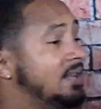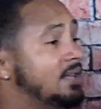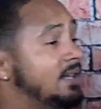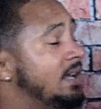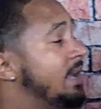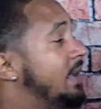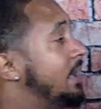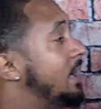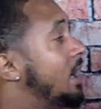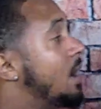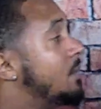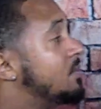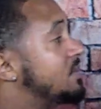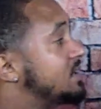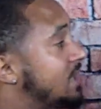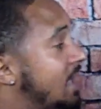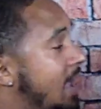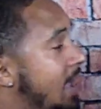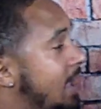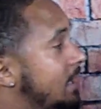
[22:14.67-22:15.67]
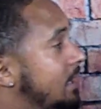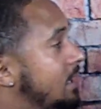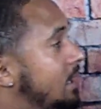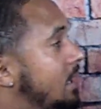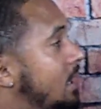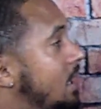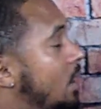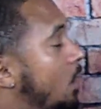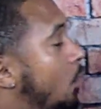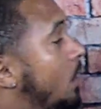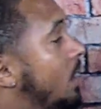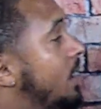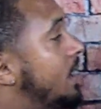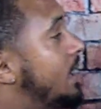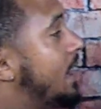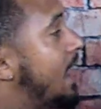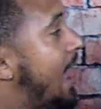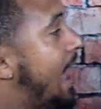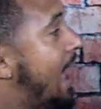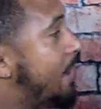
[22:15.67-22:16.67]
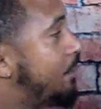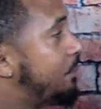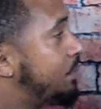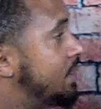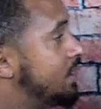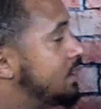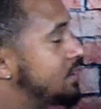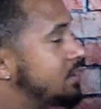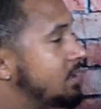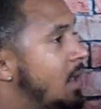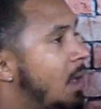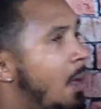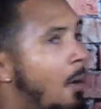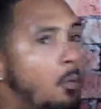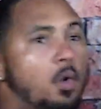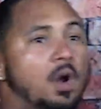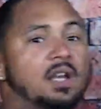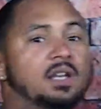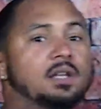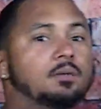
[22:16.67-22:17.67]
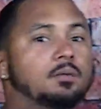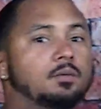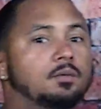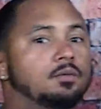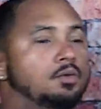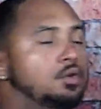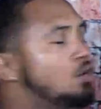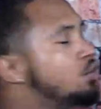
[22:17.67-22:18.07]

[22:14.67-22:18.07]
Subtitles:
then upset when it happens. What you